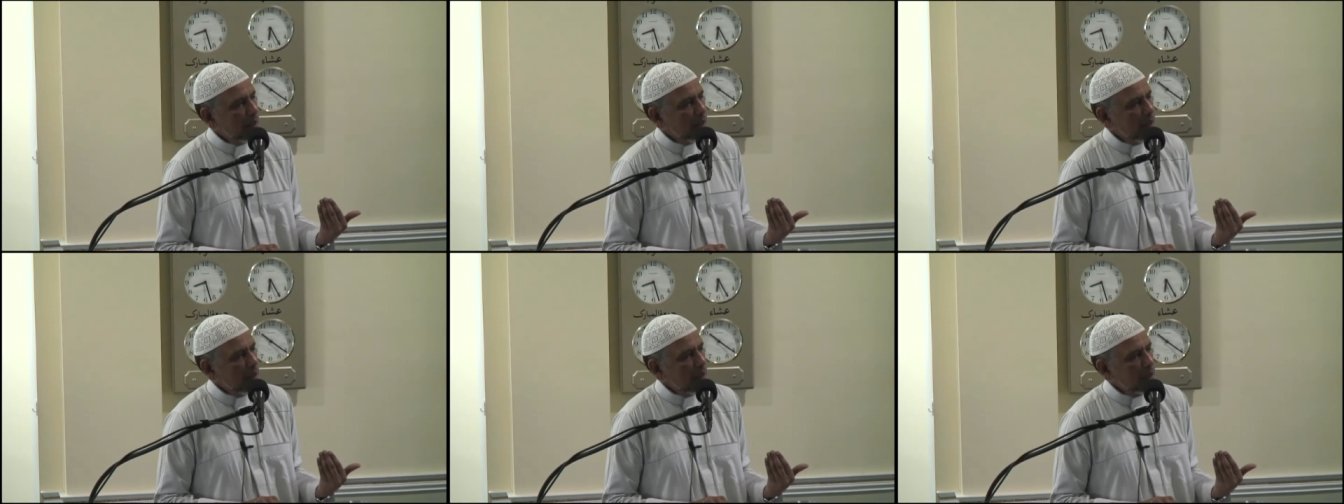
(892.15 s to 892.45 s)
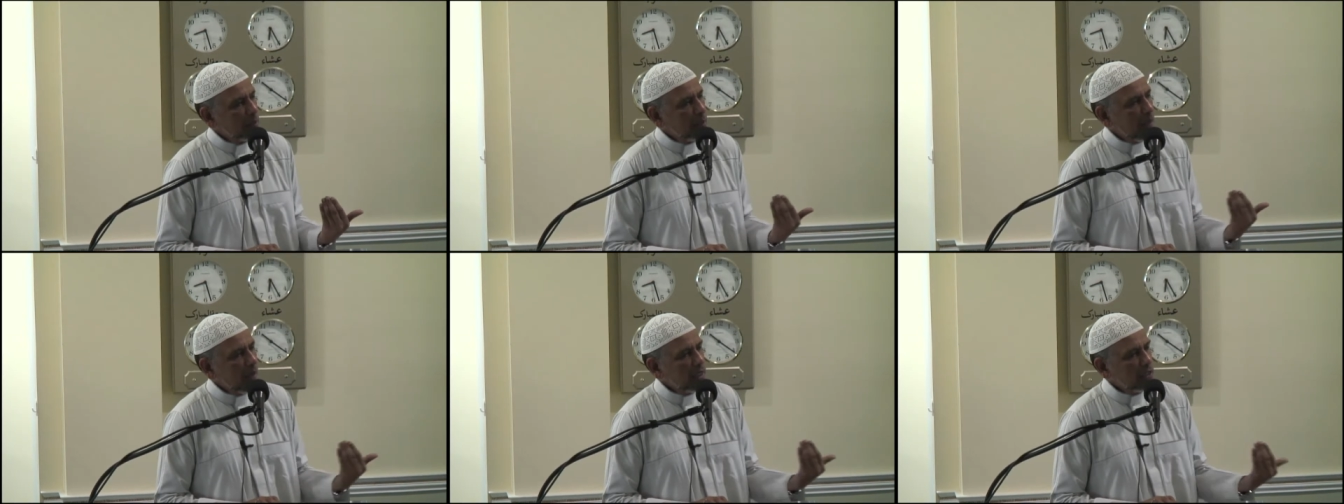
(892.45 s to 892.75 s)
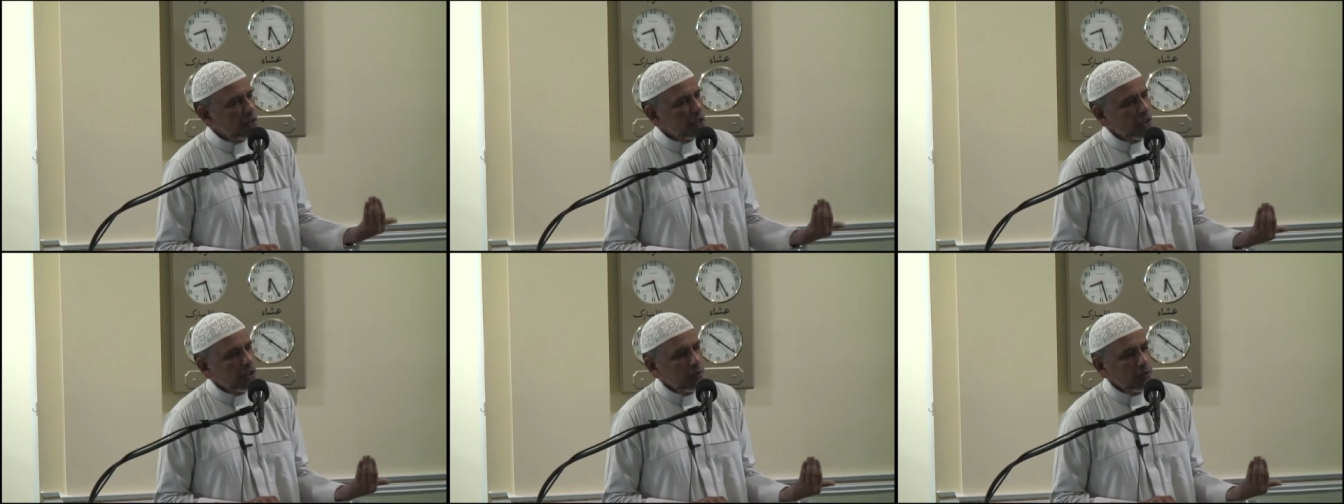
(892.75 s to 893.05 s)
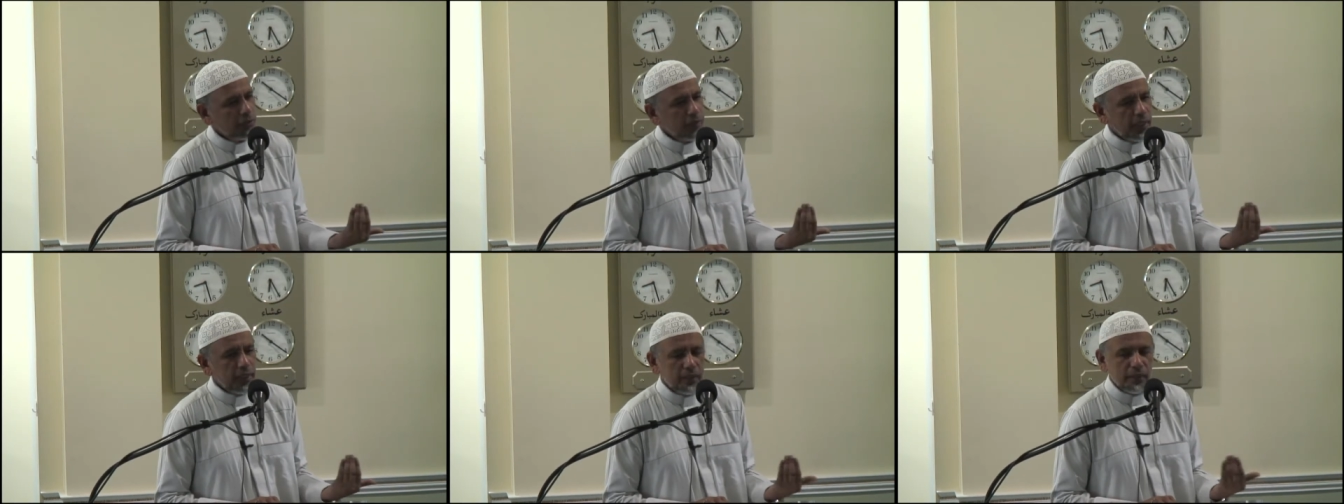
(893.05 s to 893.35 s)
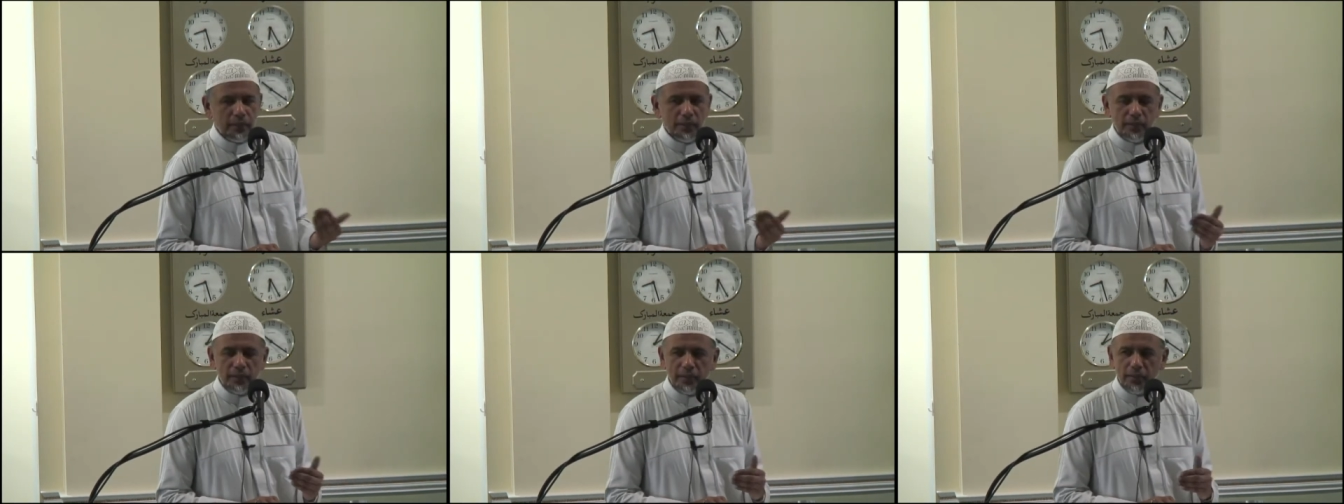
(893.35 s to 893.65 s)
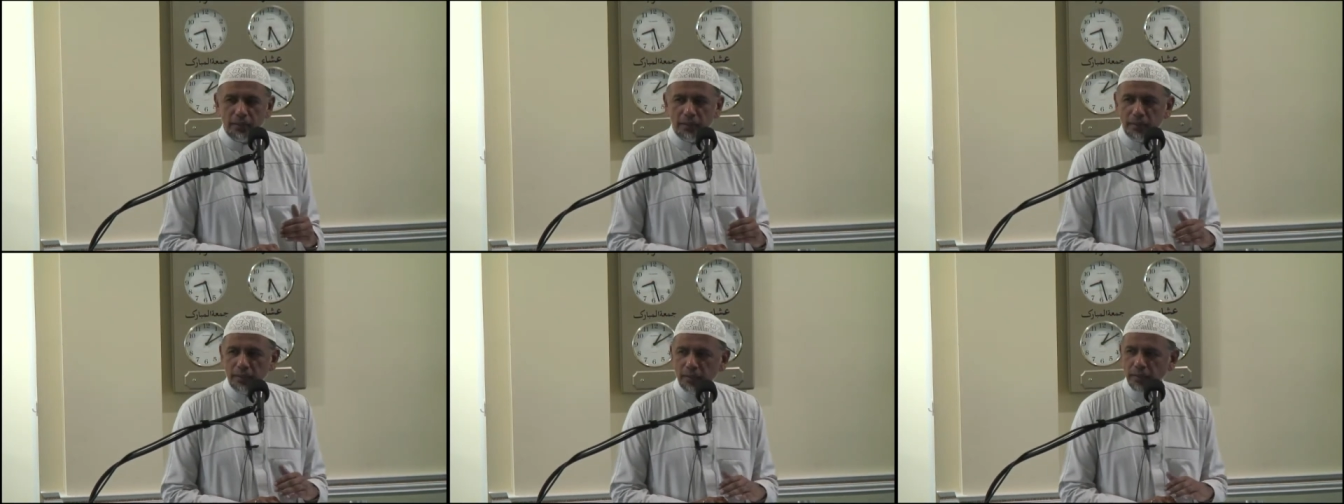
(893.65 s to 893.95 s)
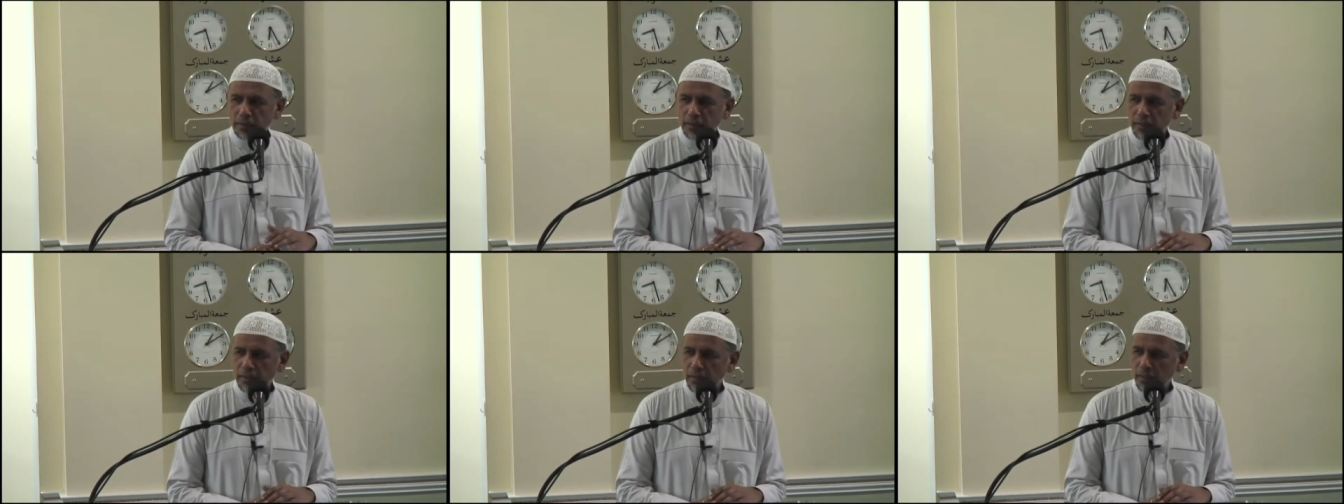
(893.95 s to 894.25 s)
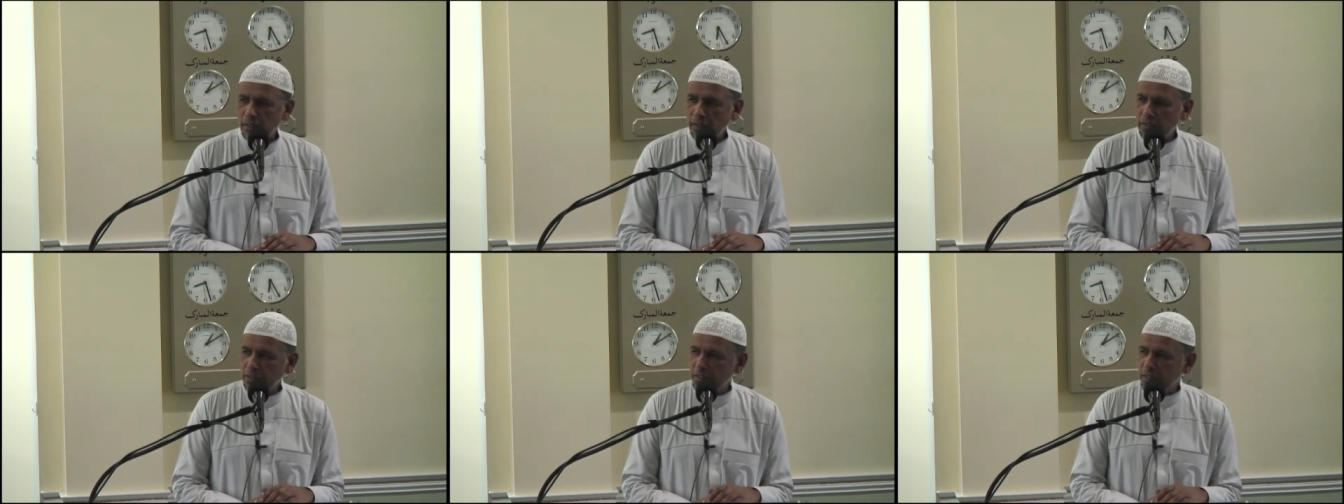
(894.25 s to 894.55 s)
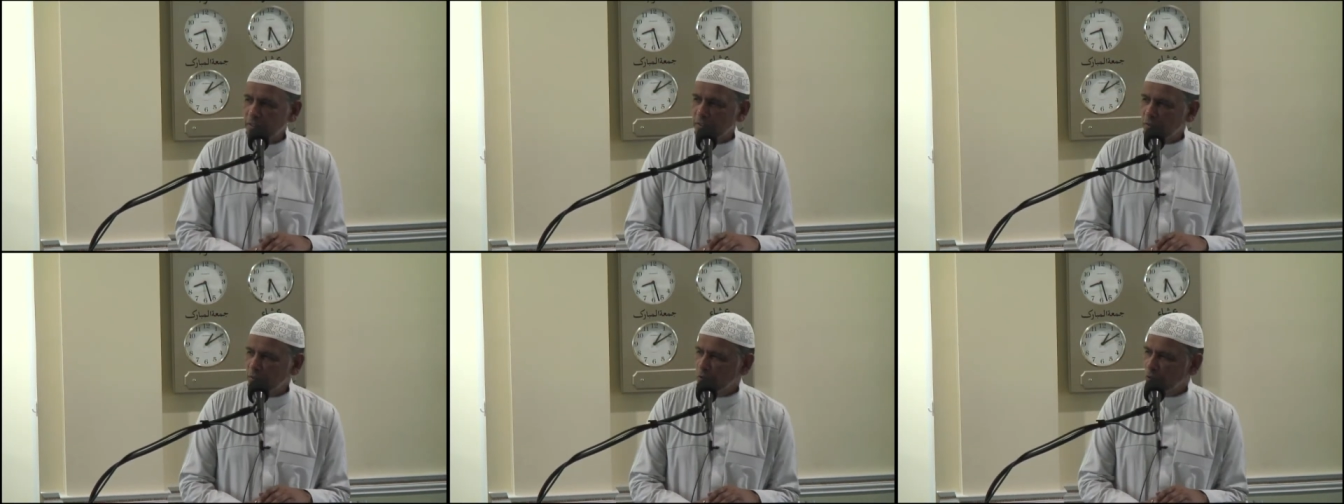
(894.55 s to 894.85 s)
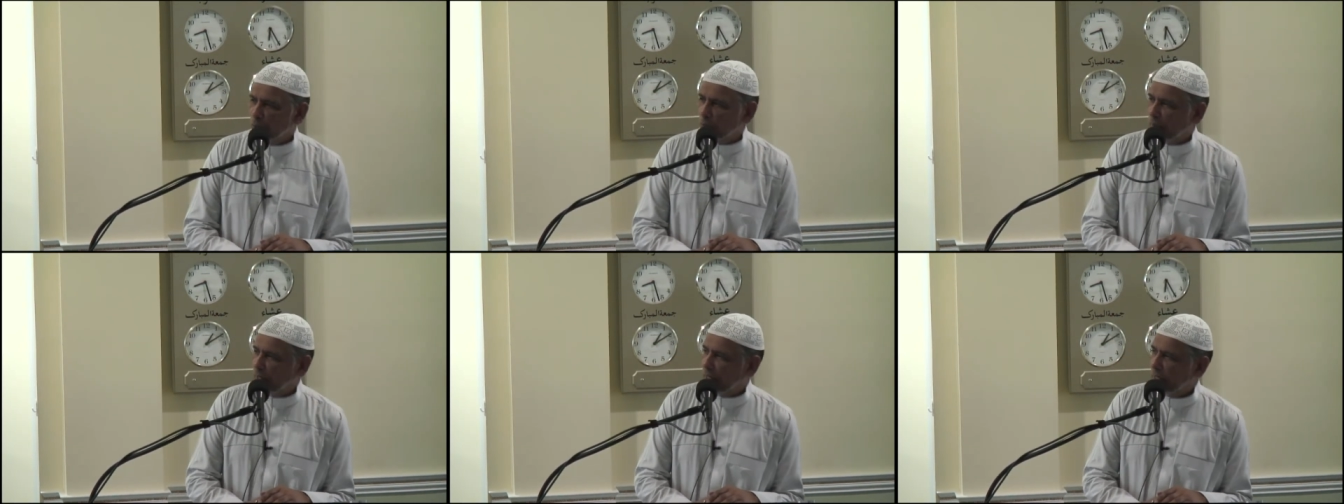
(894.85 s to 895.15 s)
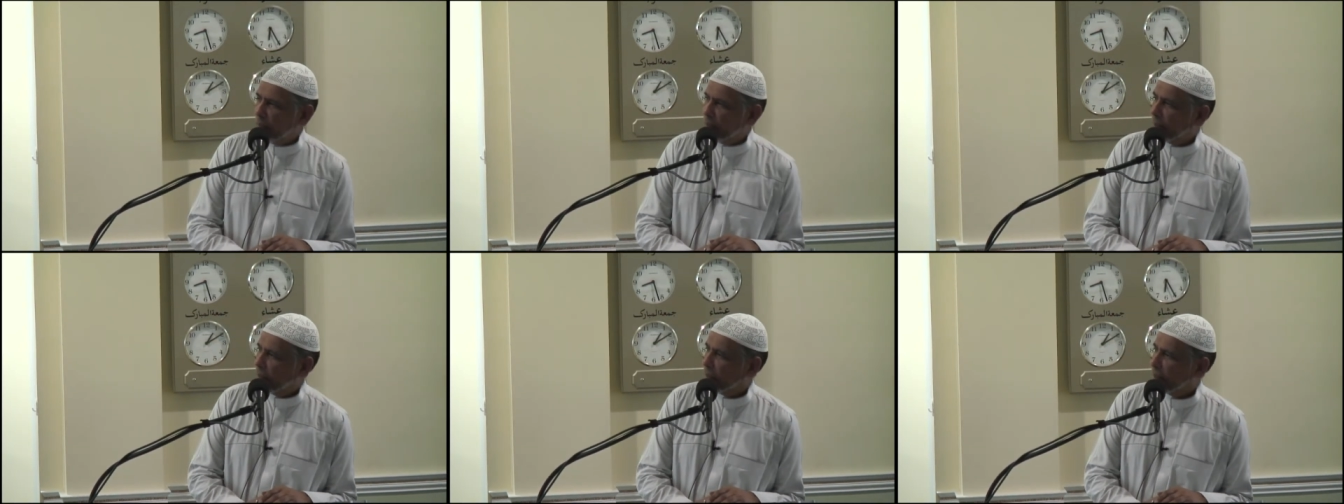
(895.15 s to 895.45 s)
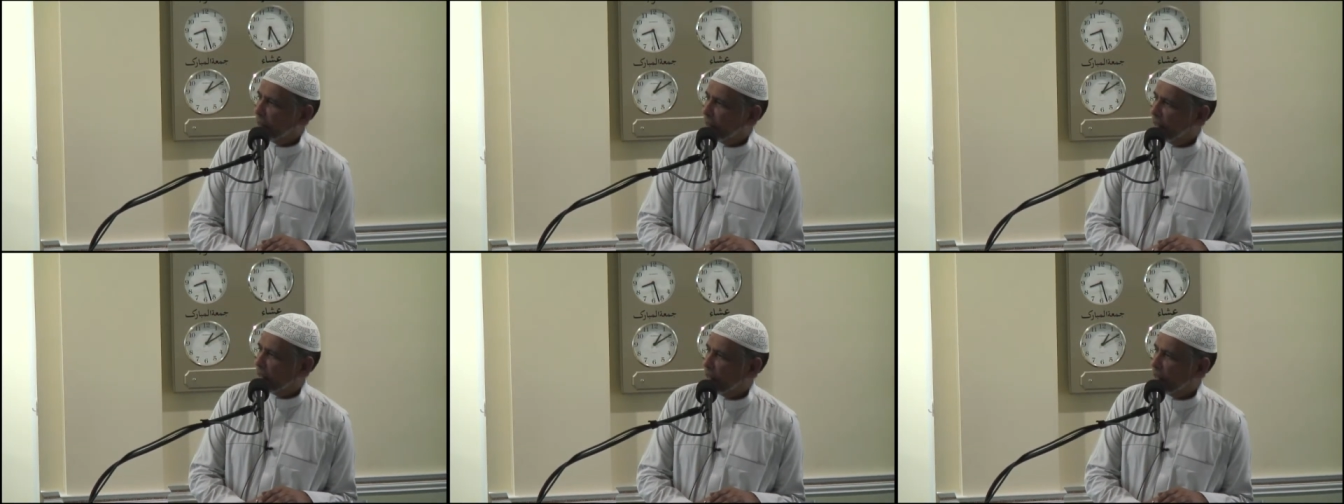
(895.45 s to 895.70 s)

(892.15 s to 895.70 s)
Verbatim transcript: let my children listen to me.